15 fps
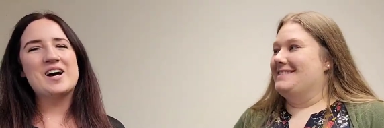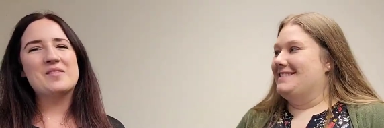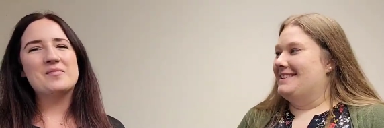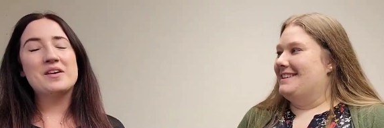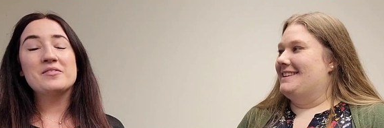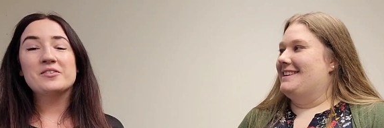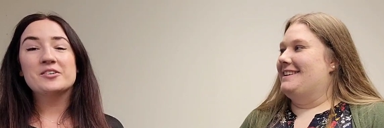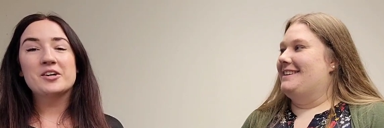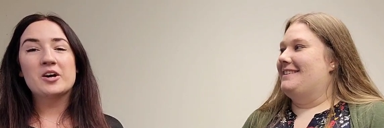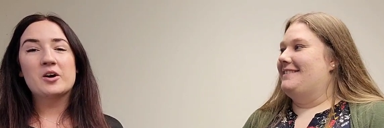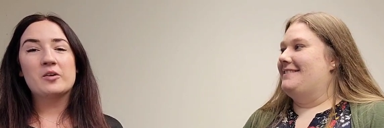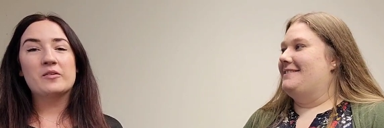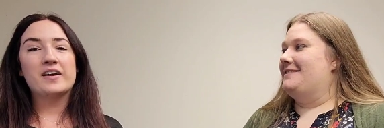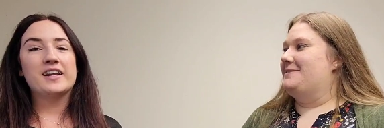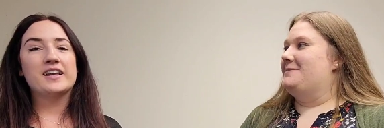Speaker 1: um, if you're not
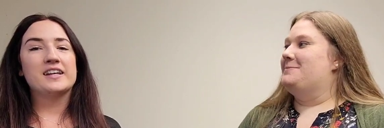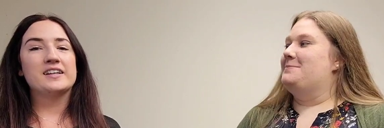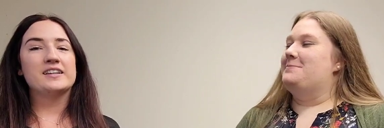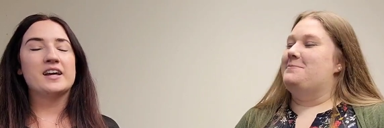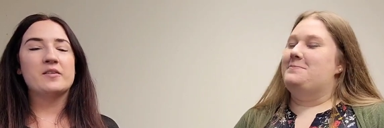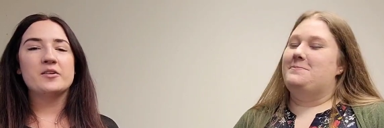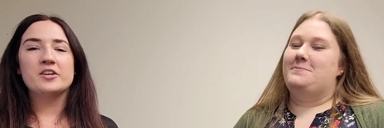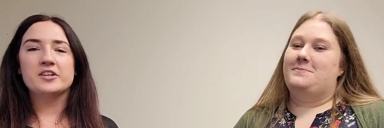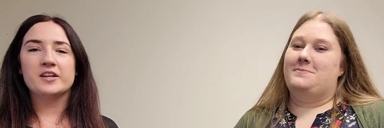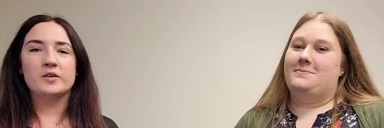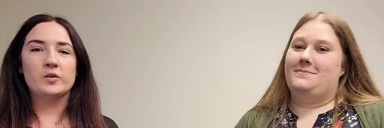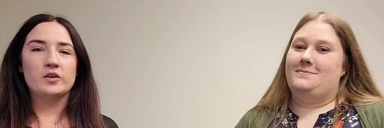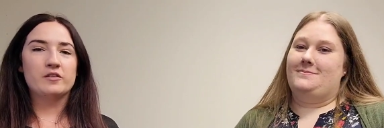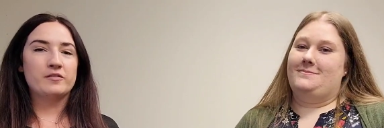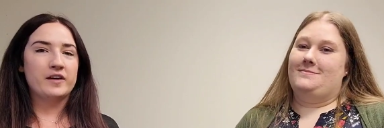already, that way you get
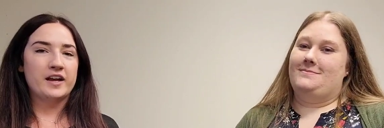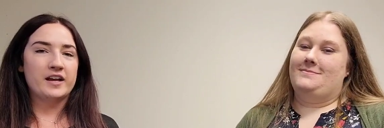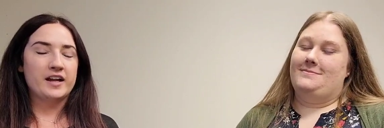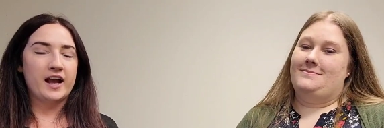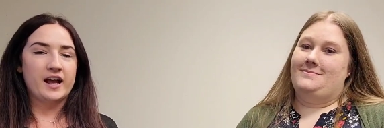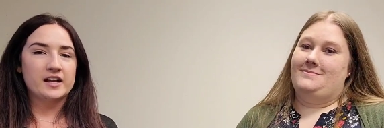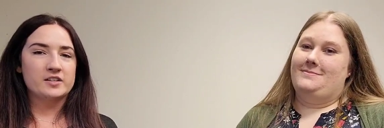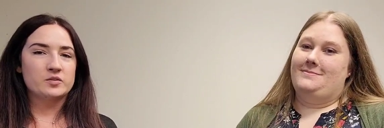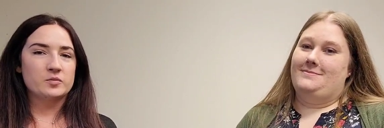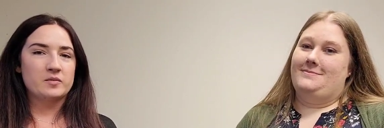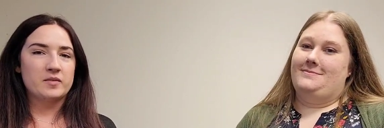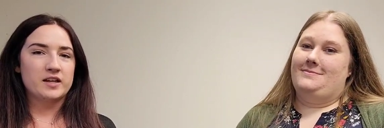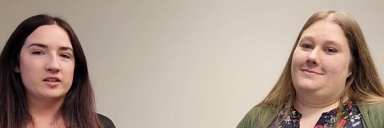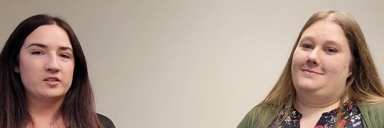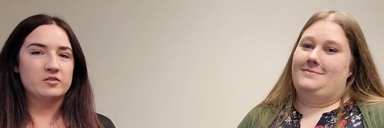notified as we
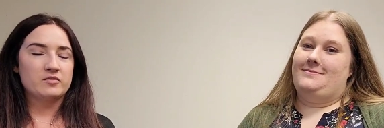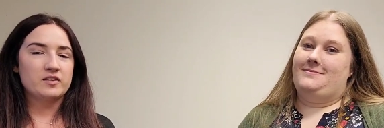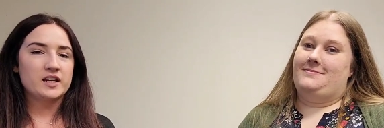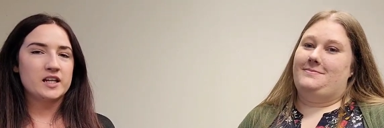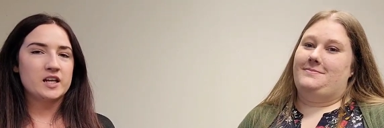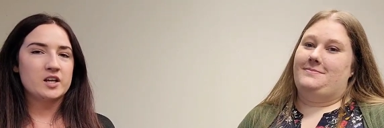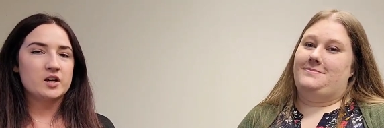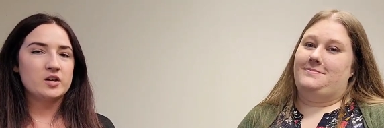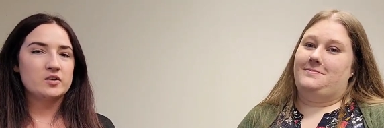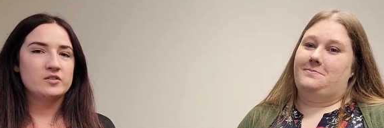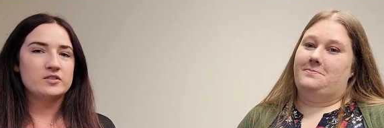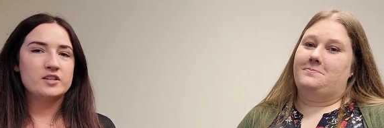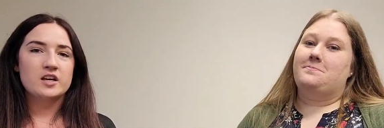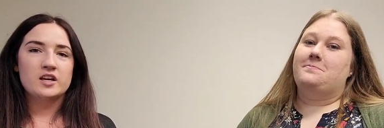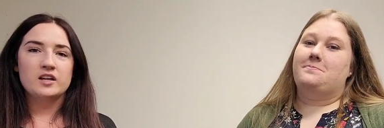make new
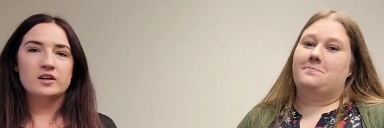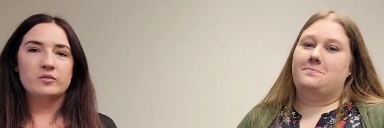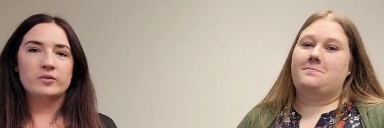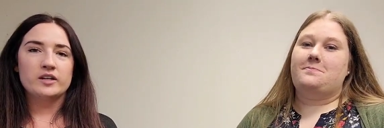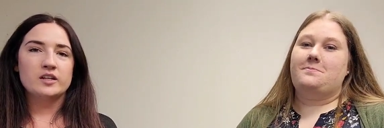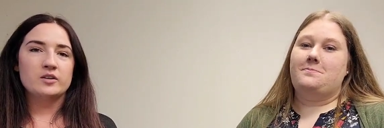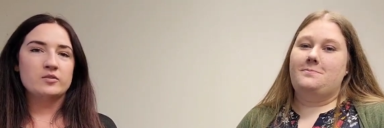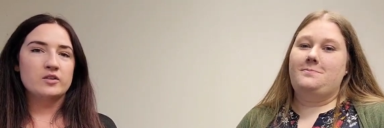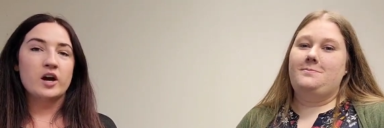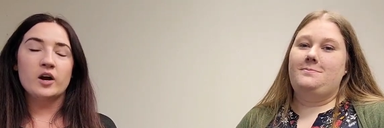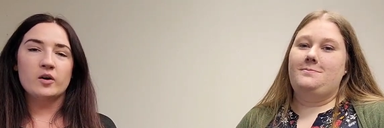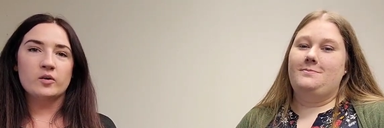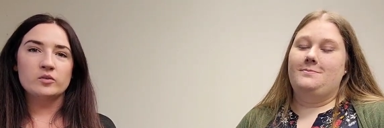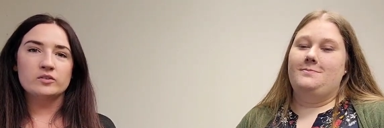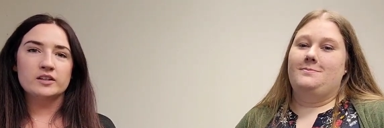videos. We do
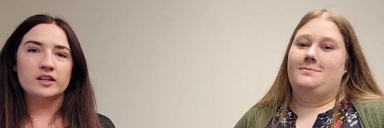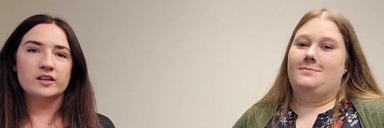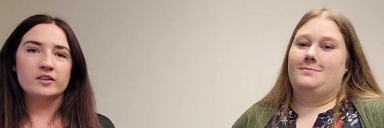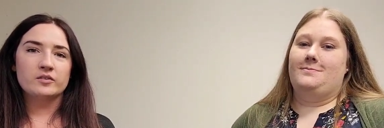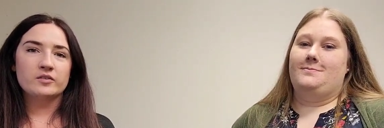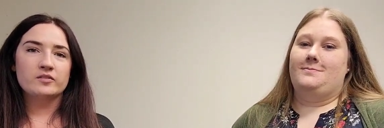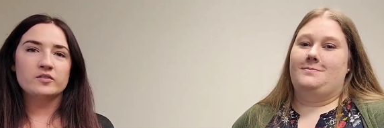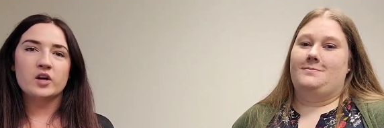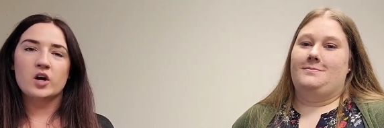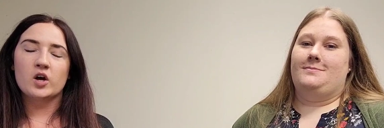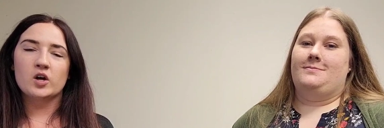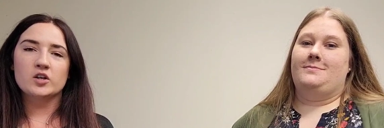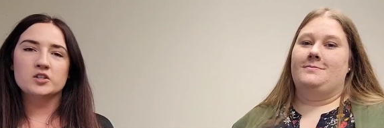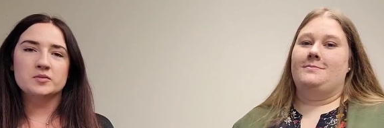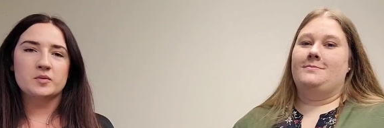not only thrift
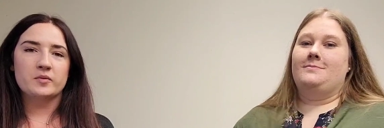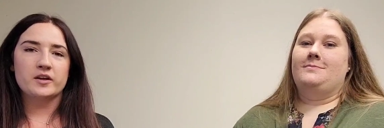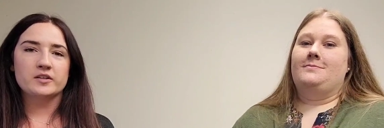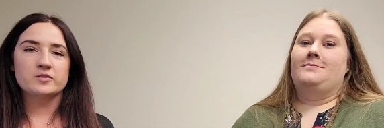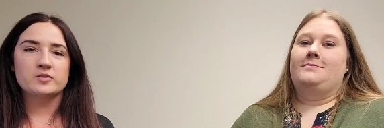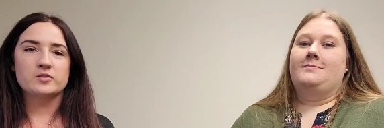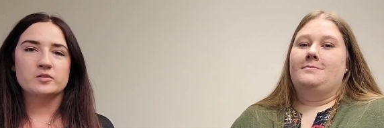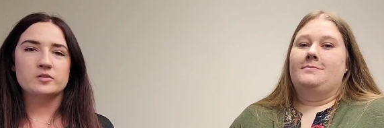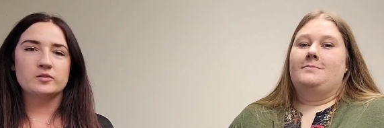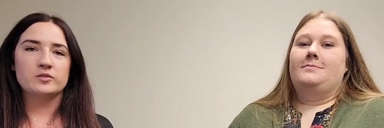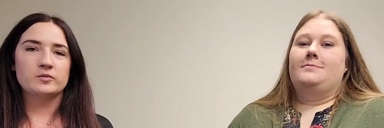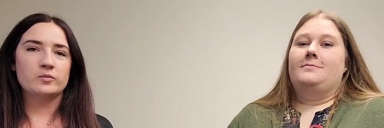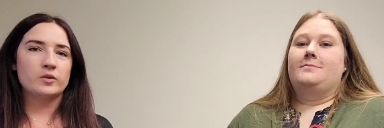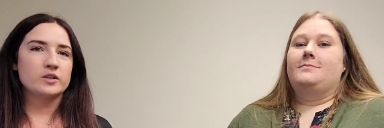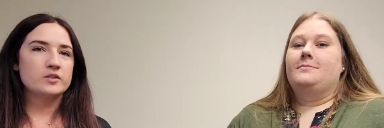hauls, but we also do
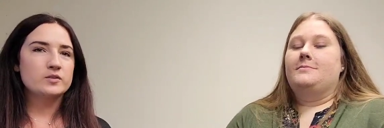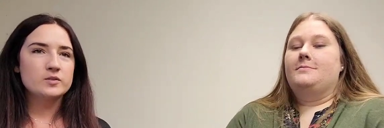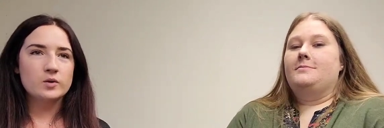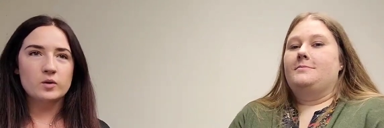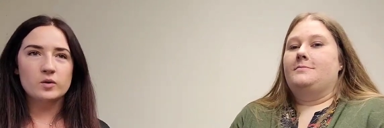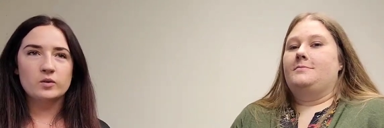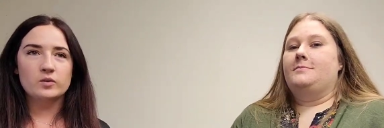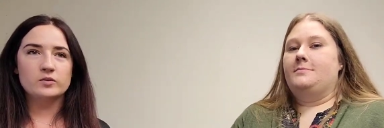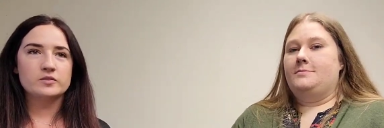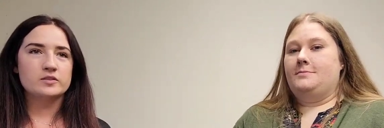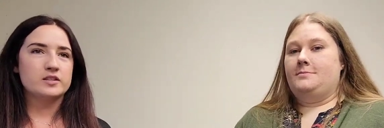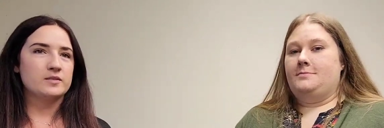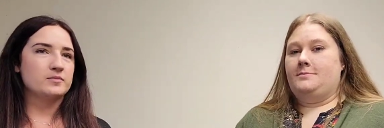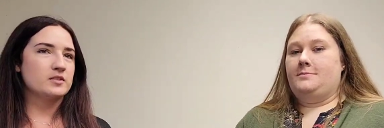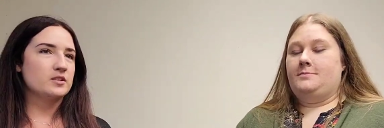what's souls,
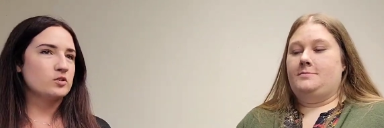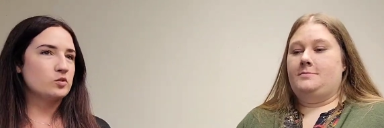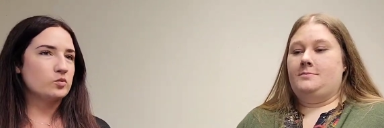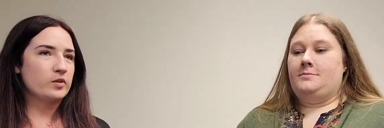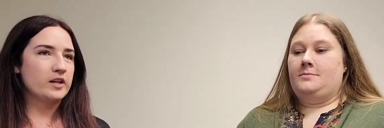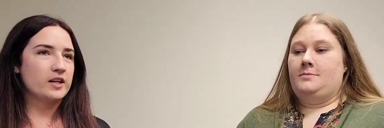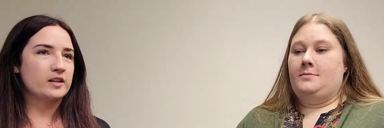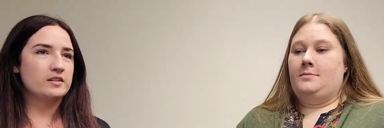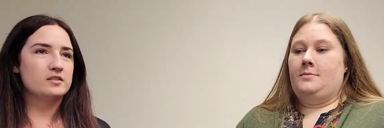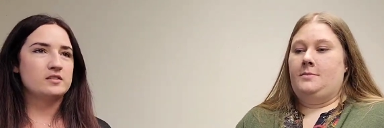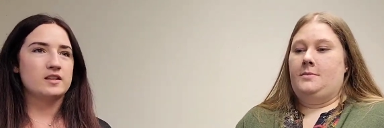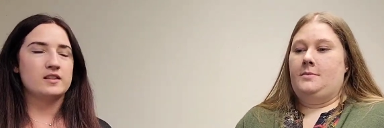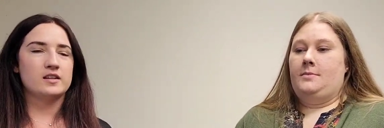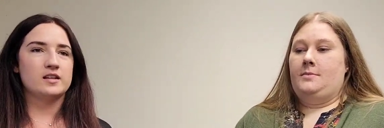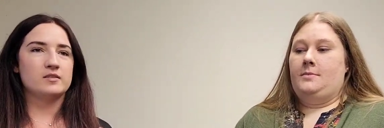tips and tricks,
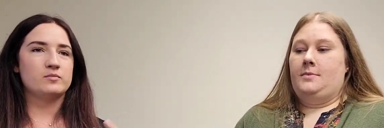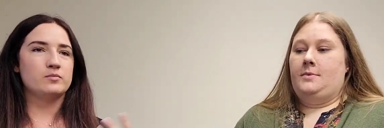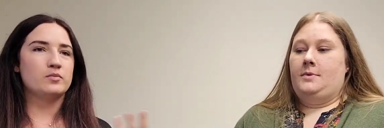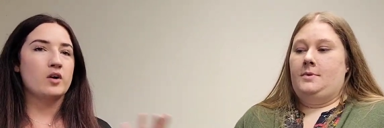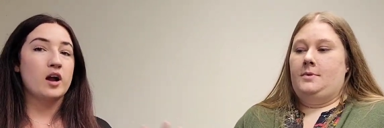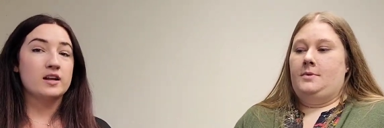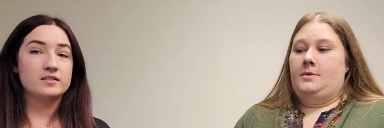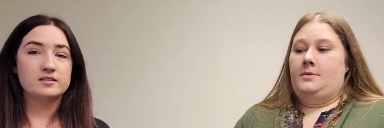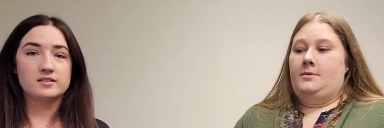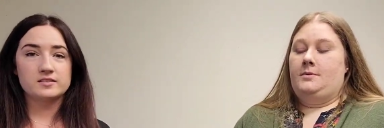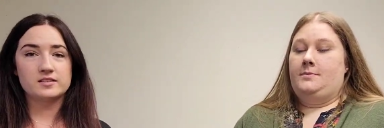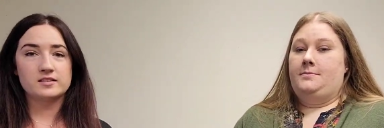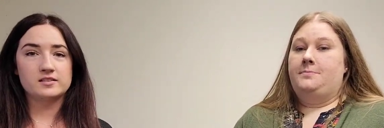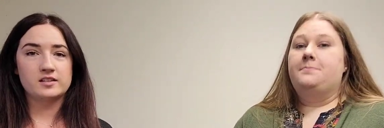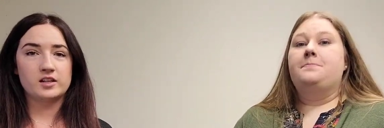and then
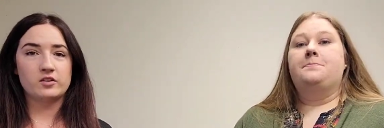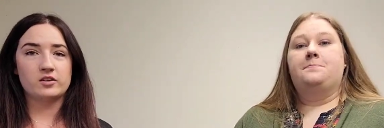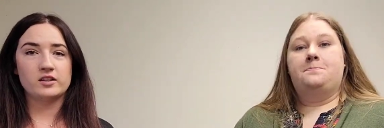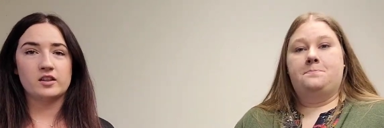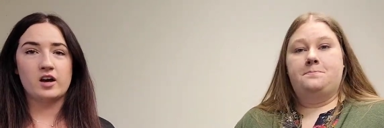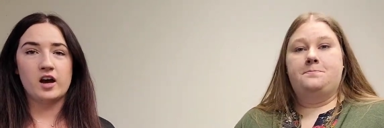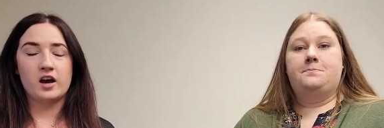processes here at the